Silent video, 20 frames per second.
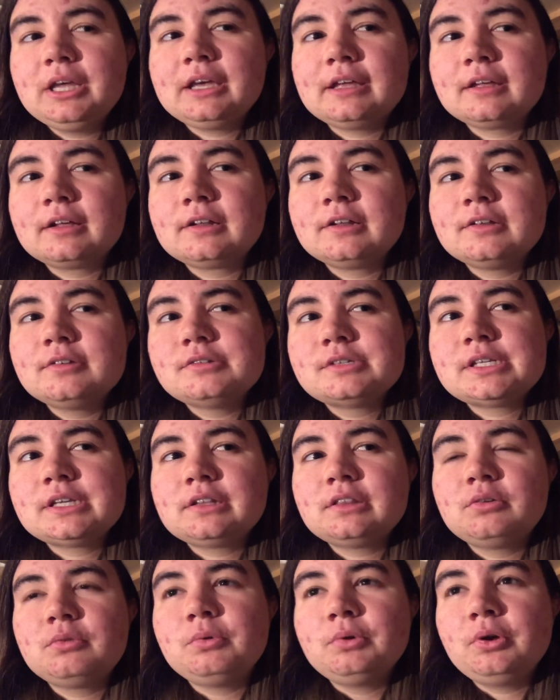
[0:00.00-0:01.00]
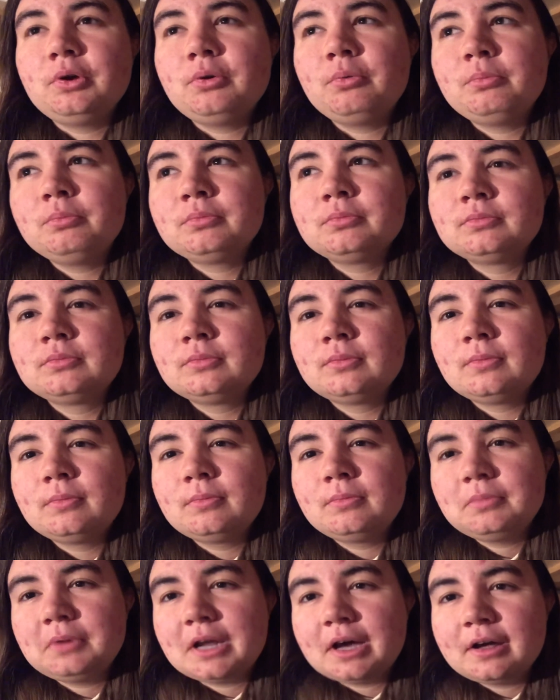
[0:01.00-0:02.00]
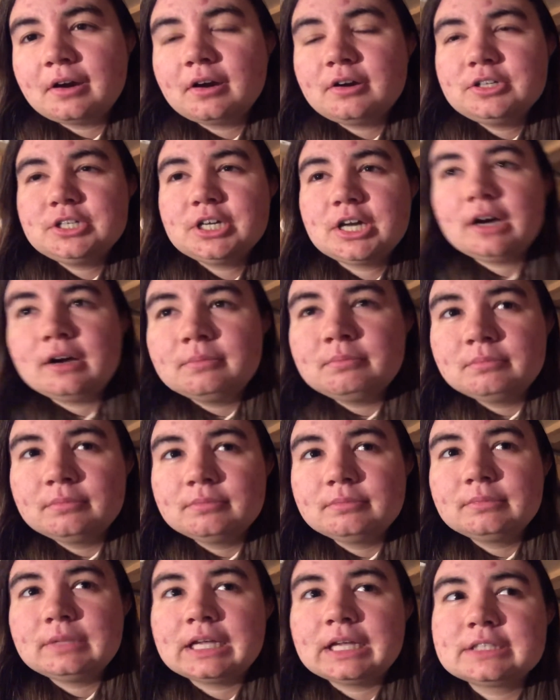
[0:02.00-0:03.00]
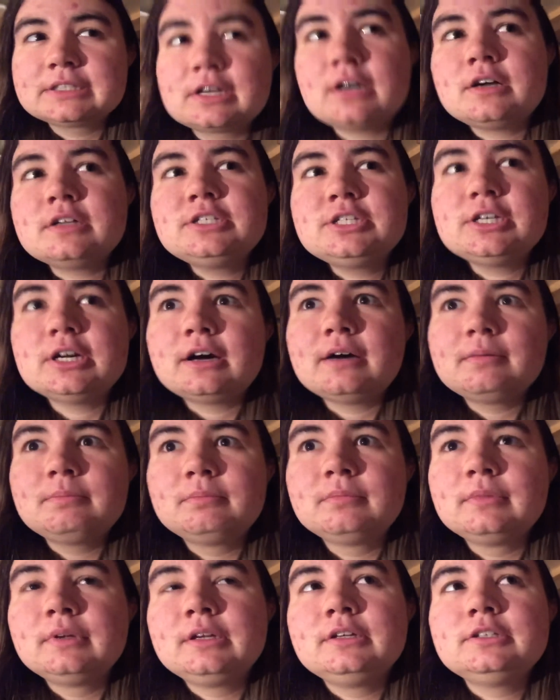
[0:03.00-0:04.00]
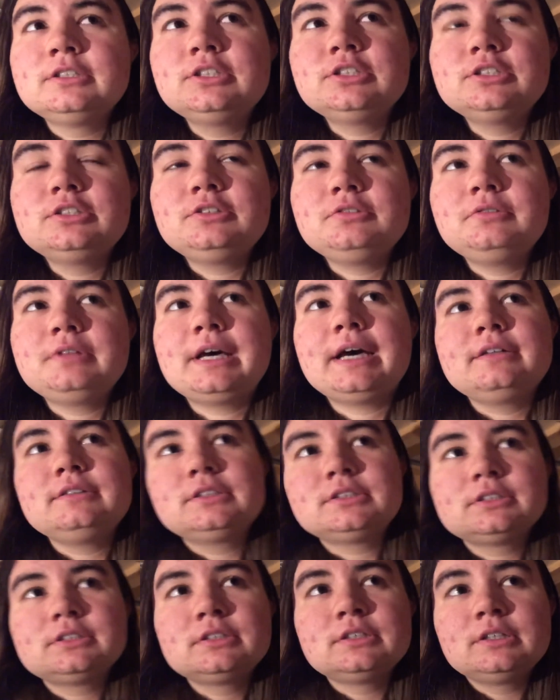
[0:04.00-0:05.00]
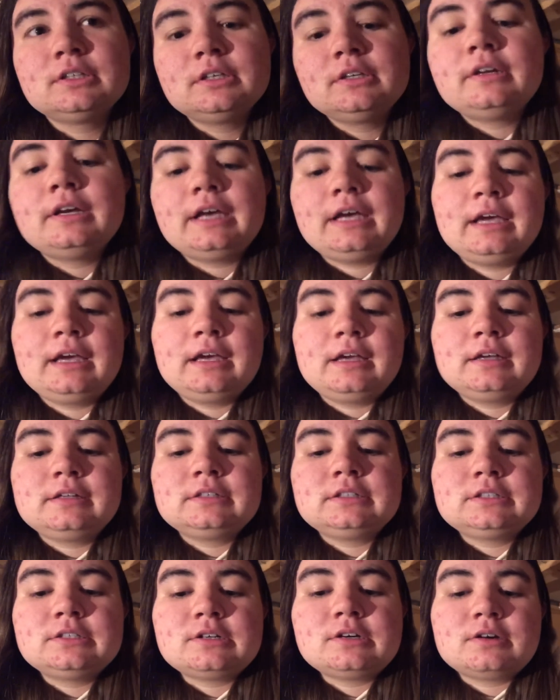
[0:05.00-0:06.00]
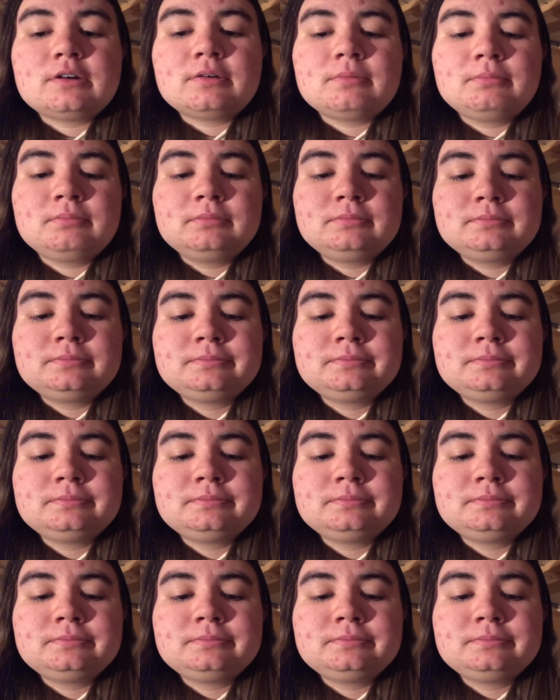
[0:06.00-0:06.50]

and closing the womb. Not our job. That's God's job to do that. And